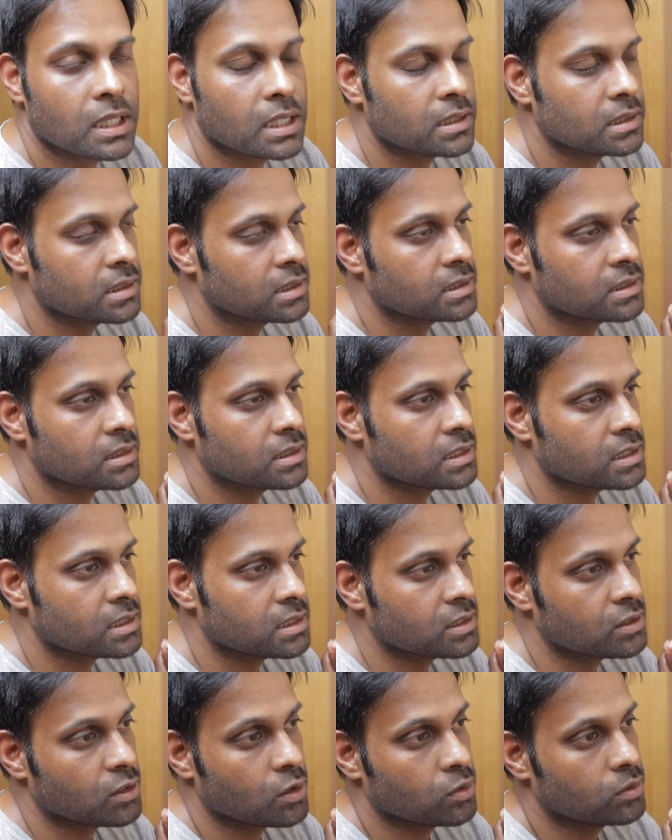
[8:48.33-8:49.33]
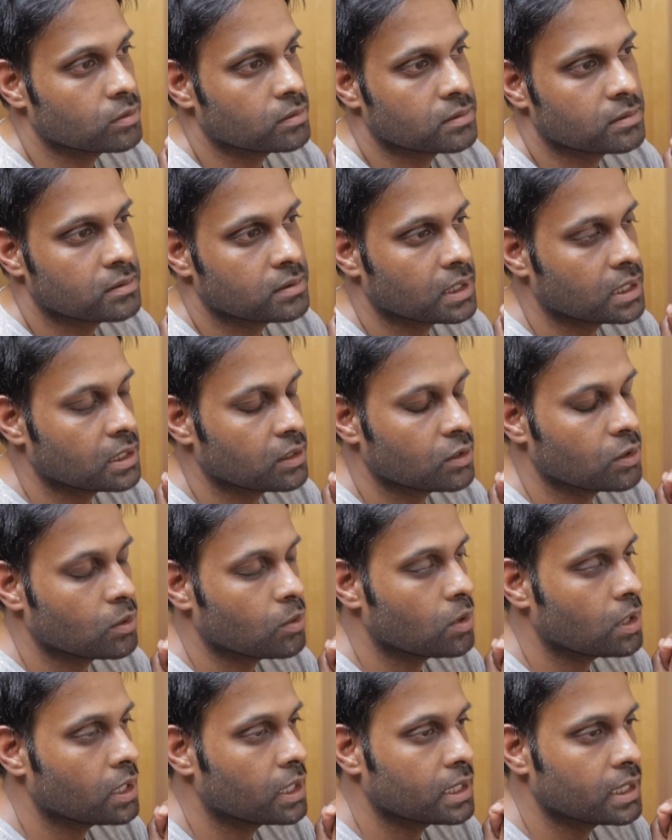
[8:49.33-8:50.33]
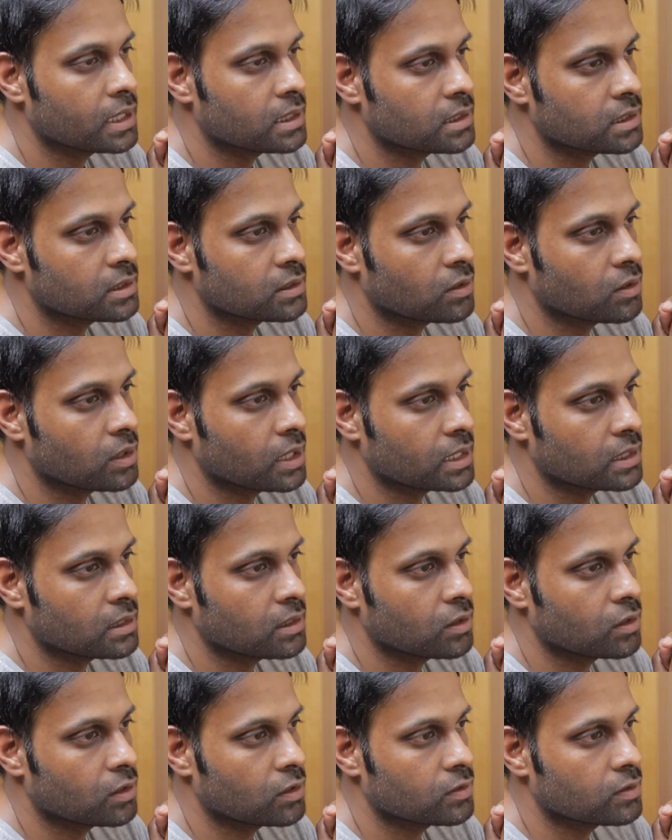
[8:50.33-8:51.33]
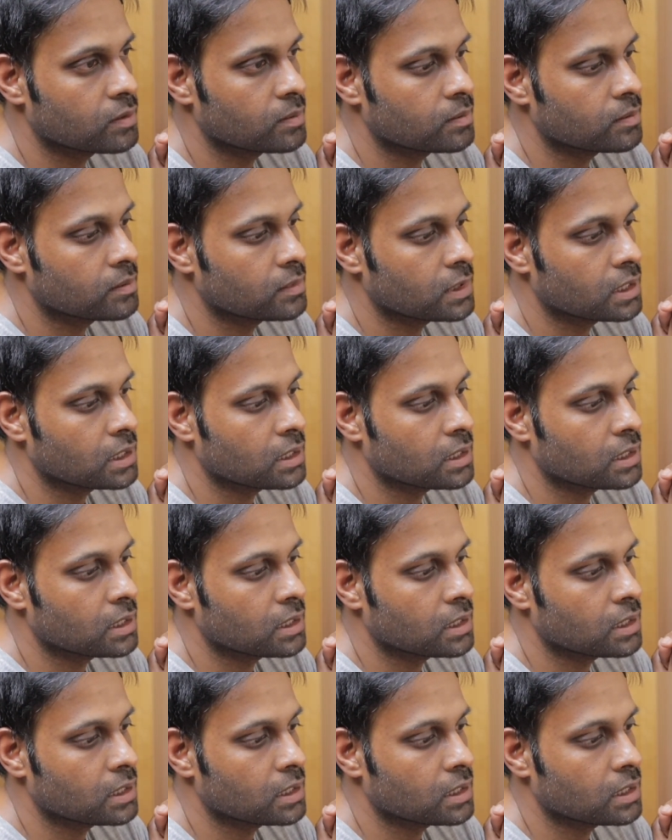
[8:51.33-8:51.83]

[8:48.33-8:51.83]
I don't know why, I just don't like the look of them.